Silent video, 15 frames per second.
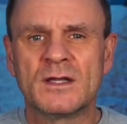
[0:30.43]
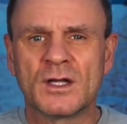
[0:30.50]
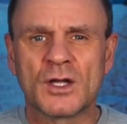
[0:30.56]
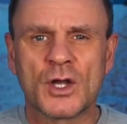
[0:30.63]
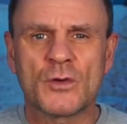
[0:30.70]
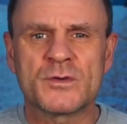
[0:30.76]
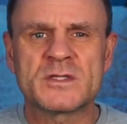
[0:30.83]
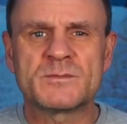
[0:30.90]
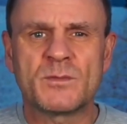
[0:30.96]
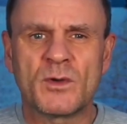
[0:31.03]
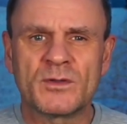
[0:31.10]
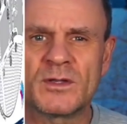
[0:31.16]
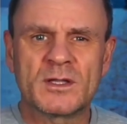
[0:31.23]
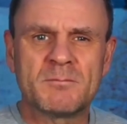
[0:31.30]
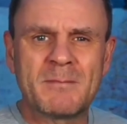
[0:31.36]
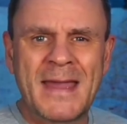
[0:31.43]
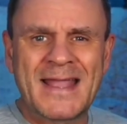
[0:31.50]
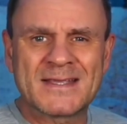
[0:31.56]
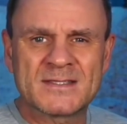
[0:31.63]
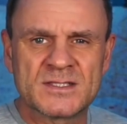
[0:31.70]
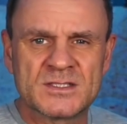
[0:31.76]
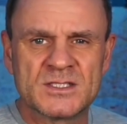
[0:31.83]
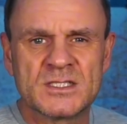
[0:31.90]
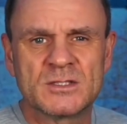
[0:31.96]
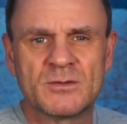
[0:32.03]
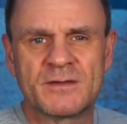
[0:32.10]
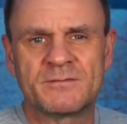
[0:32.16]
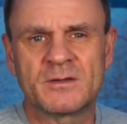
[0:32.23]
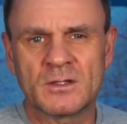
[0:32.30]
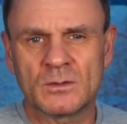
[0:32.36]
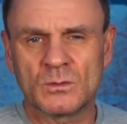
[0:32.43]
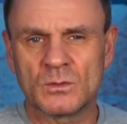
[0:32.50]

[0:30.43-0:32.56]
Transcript: and correspond and match the geographical